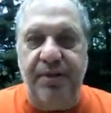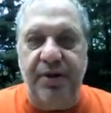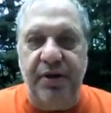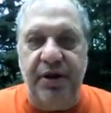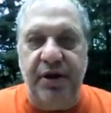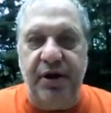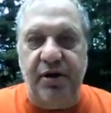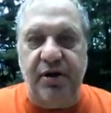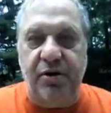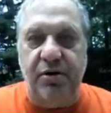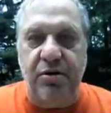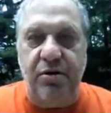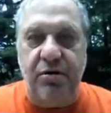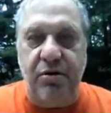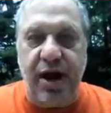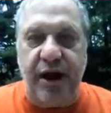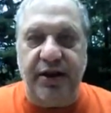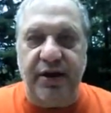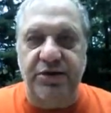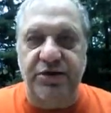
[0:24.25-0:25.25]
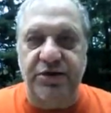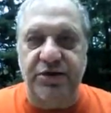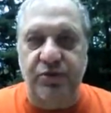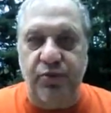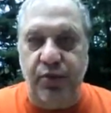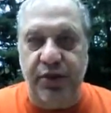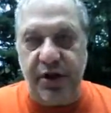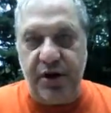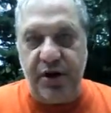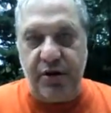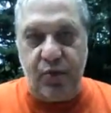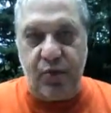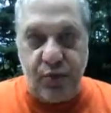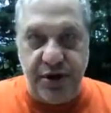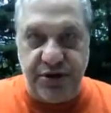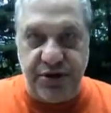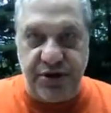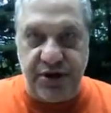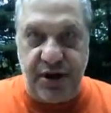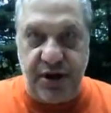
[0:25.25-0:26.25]
political correctness when it
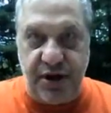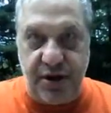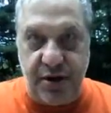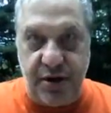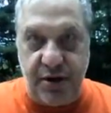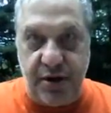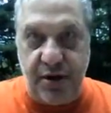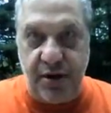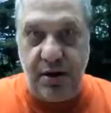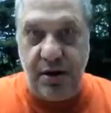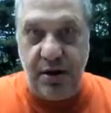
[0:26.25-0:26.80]
originated,